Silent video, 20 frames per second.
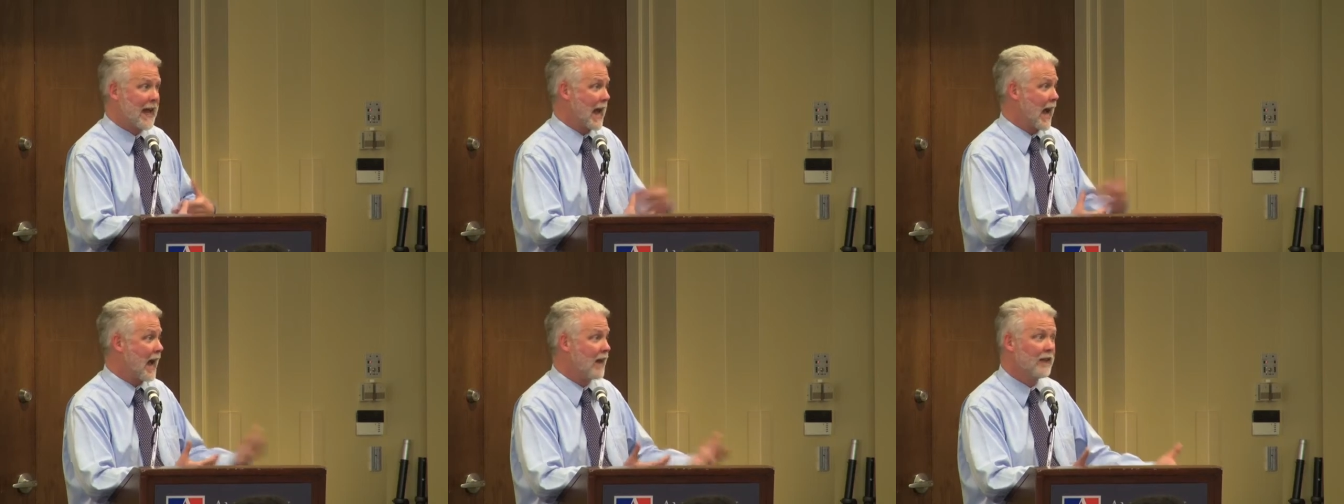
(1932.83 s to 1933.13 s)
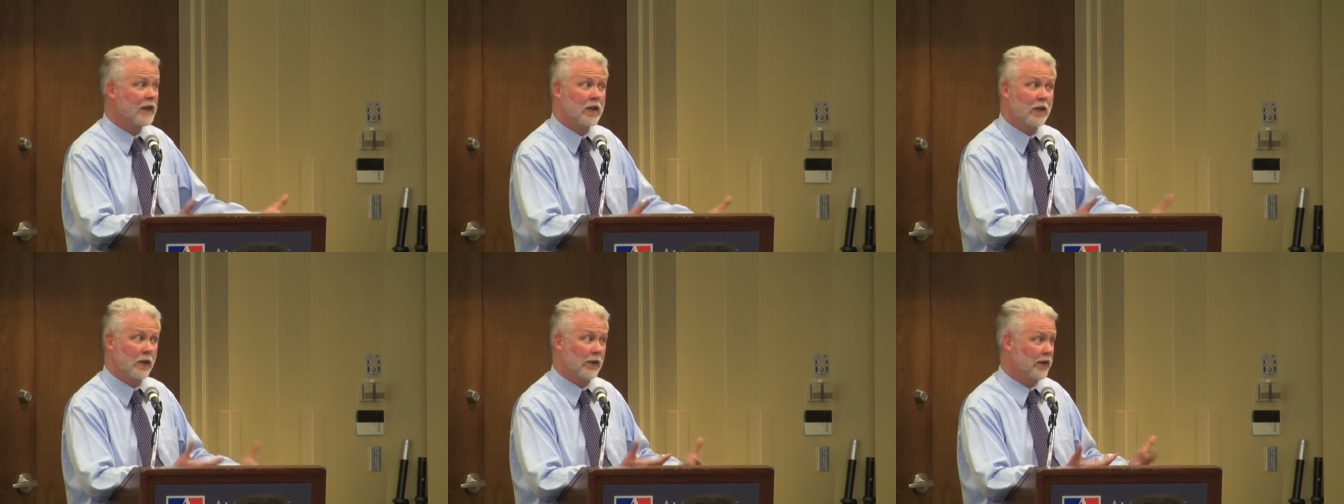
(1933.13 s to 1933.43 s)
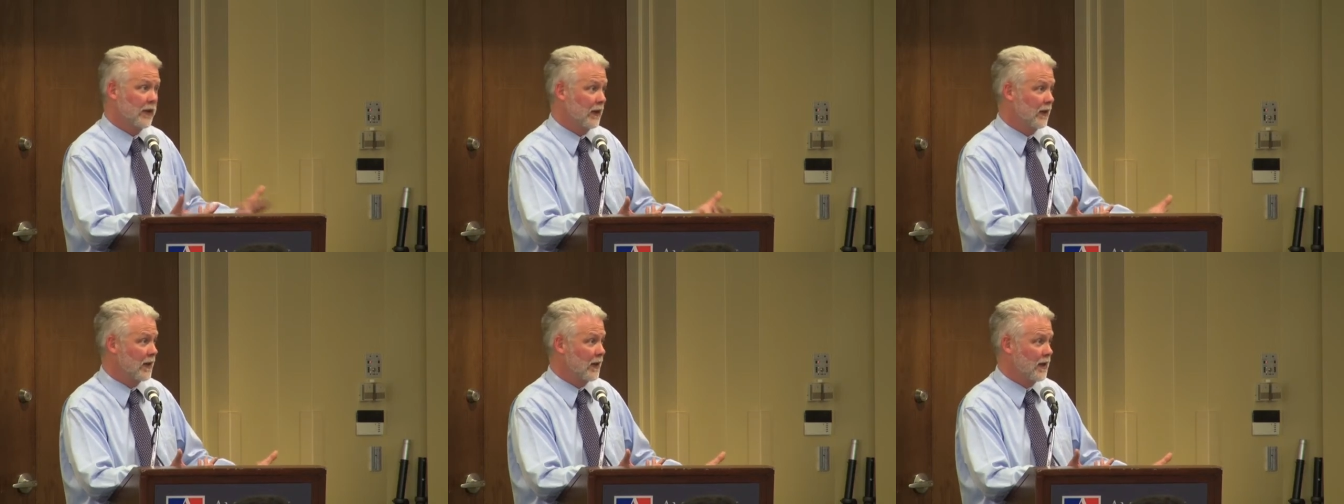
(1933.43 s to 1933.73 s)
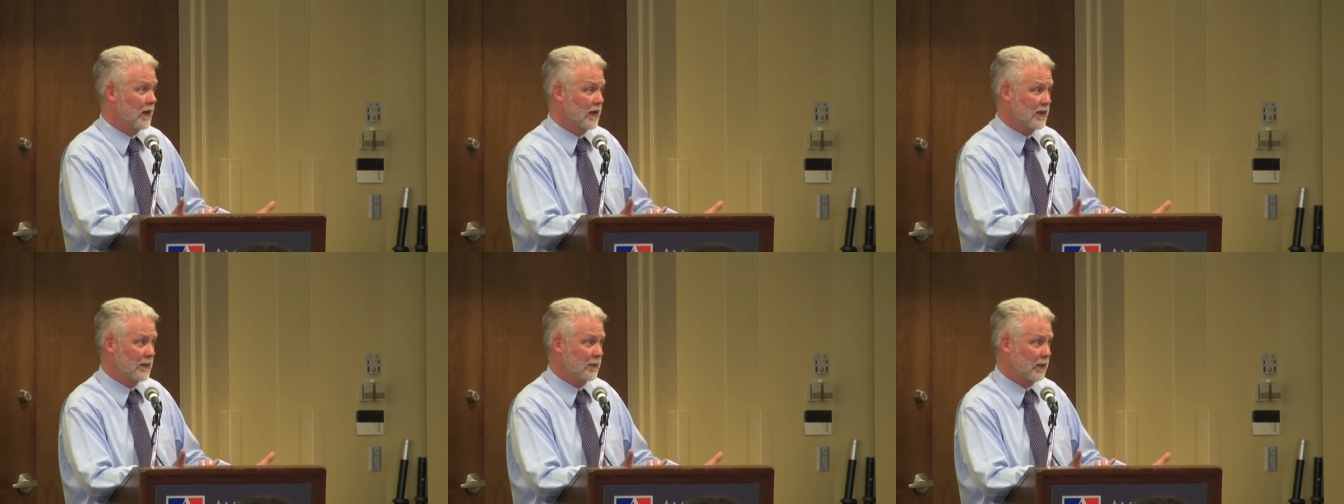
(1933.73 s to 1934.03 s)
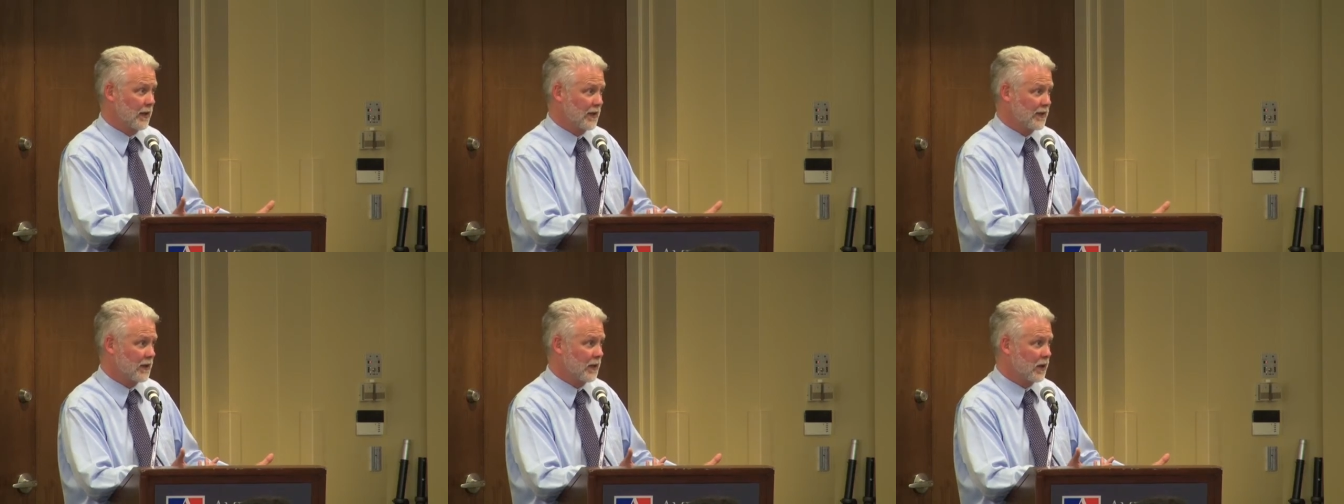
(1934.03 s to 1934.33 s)
having those
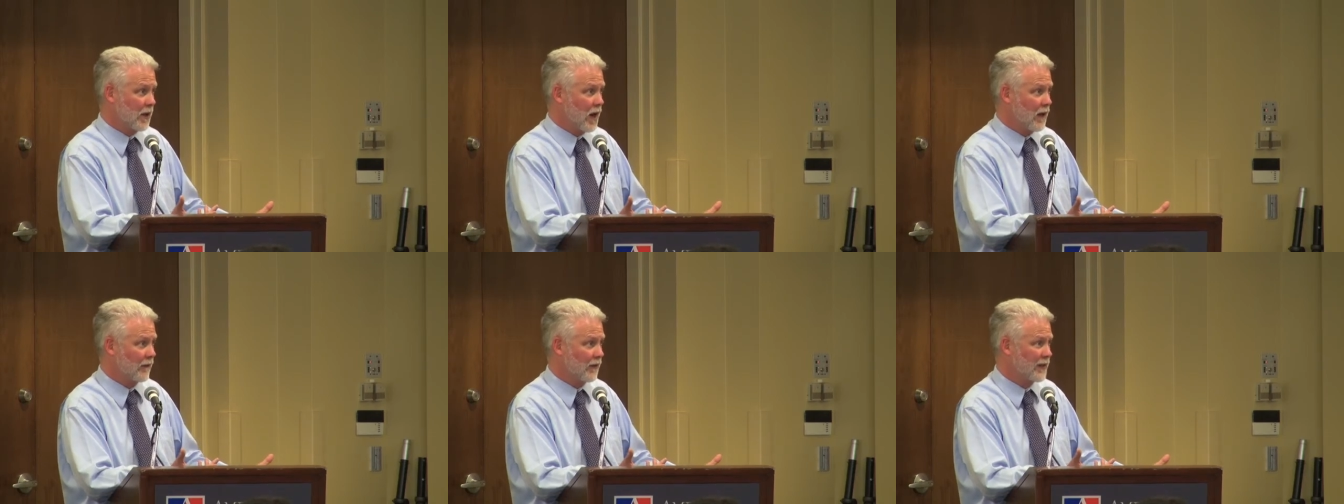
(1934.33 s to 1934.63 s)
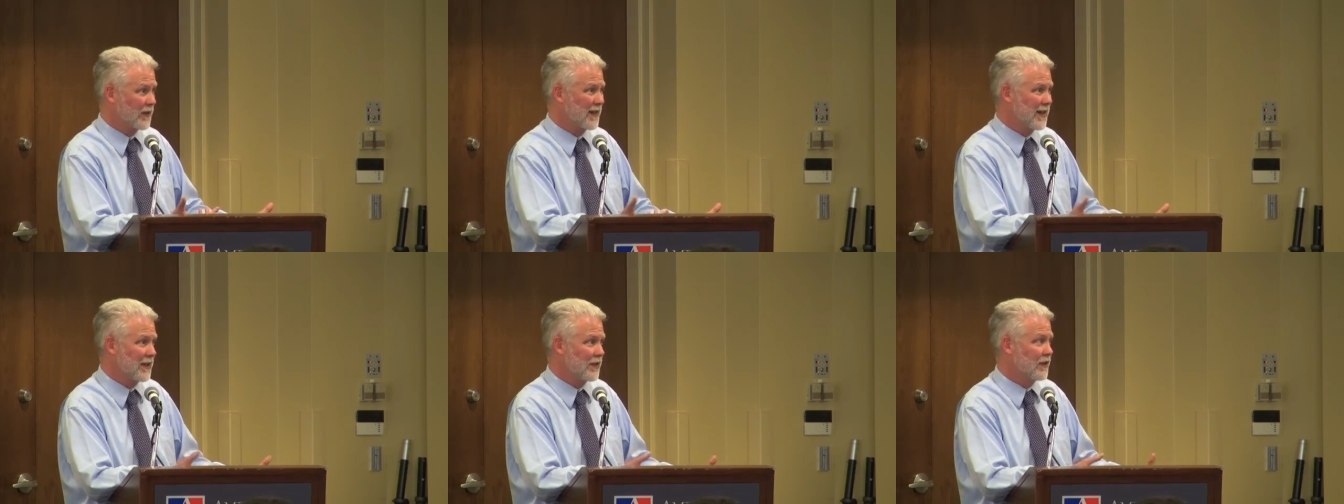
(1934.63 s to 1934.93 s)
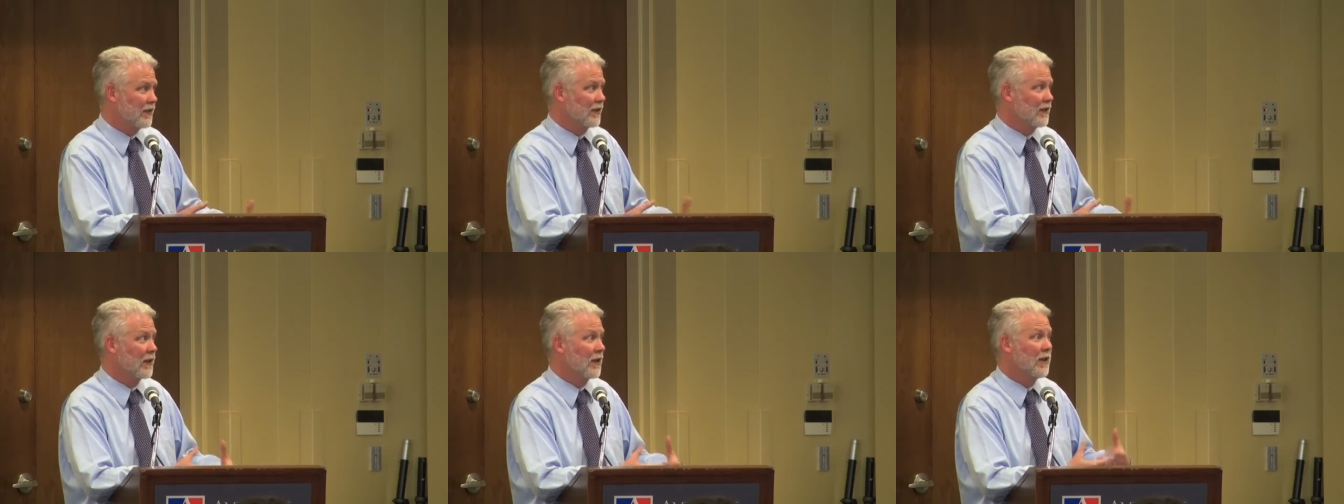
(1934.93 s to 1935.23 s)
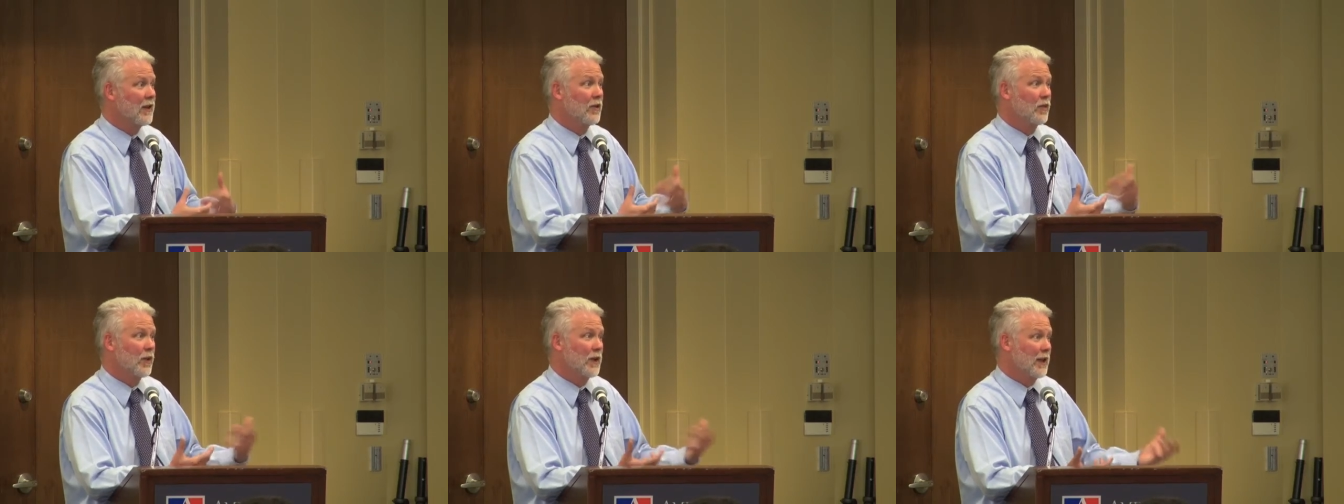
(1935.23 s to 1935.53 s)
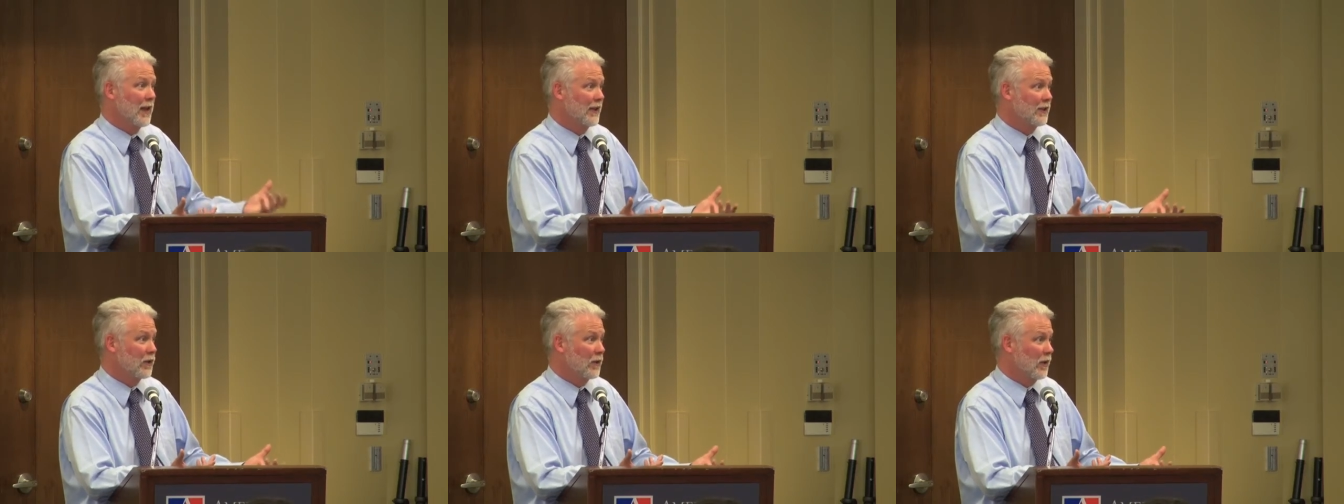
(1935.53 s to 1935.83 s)
explicit conversations.
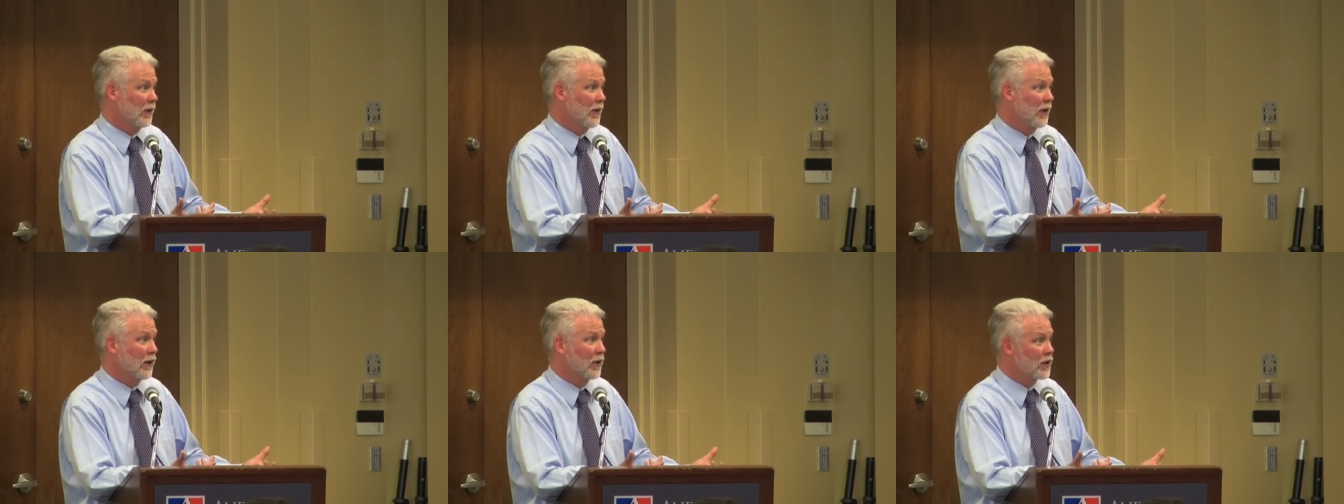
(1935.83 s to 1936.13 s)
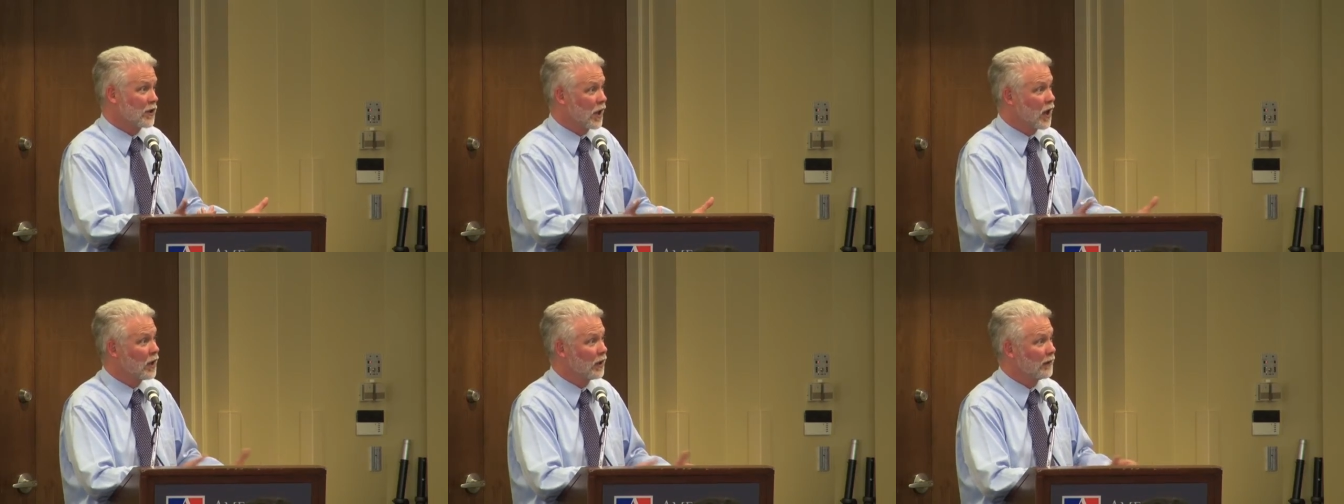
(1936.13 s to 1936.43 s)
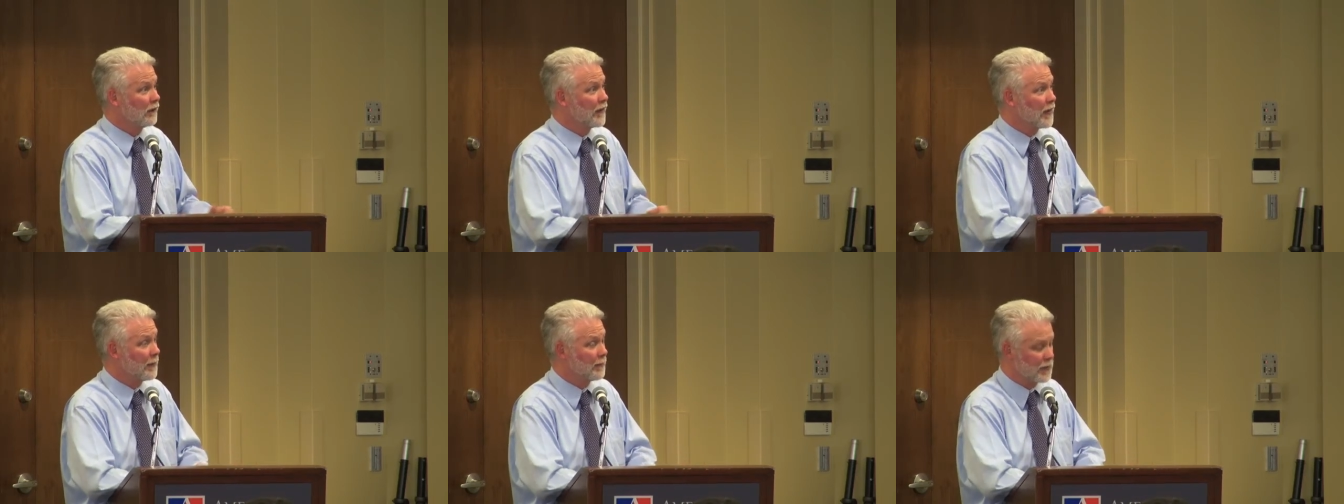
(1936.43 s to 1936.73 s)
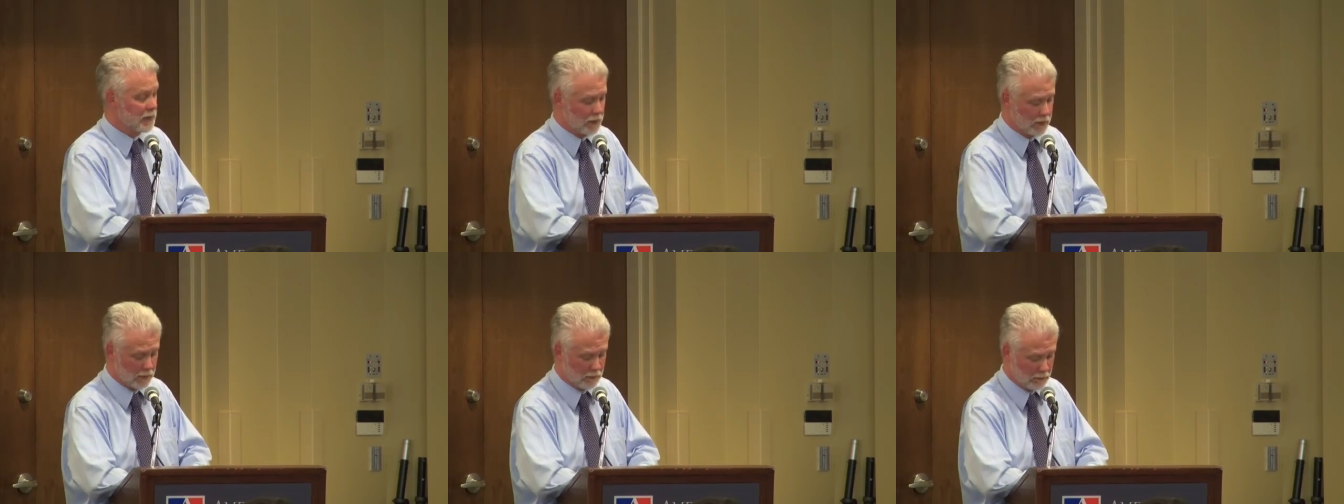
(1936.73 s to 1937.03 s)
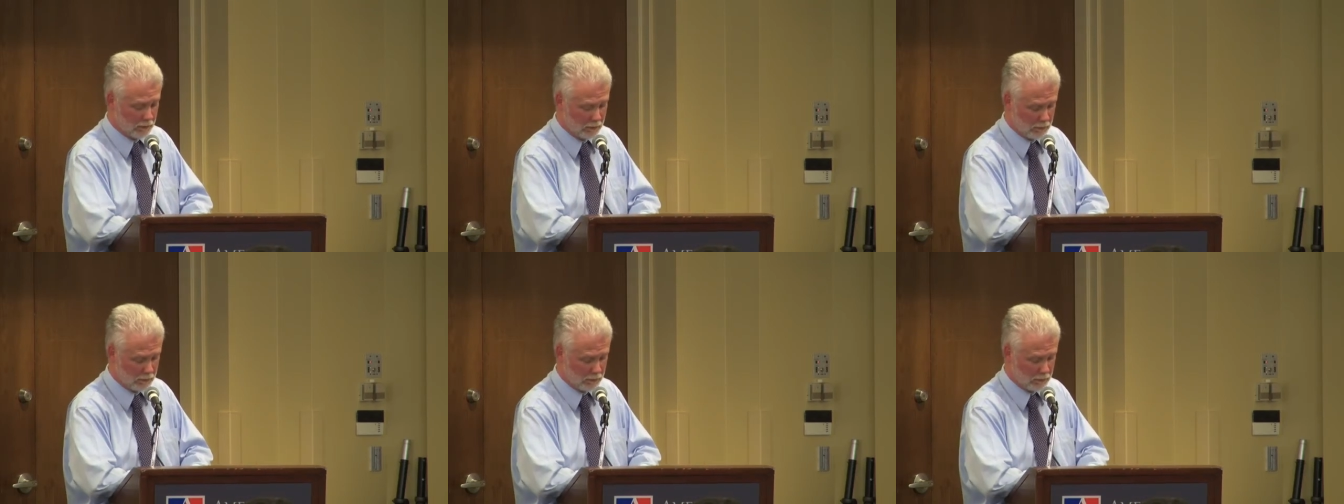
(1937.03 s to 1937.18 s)
We'd like to encourage all of them to.